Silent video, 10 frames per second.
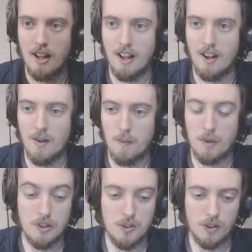
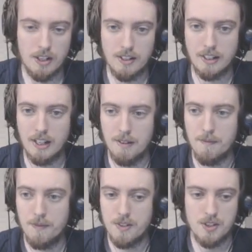when you join in the
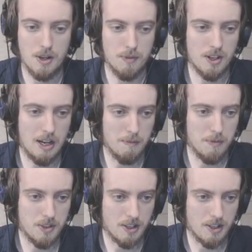game. Sometimes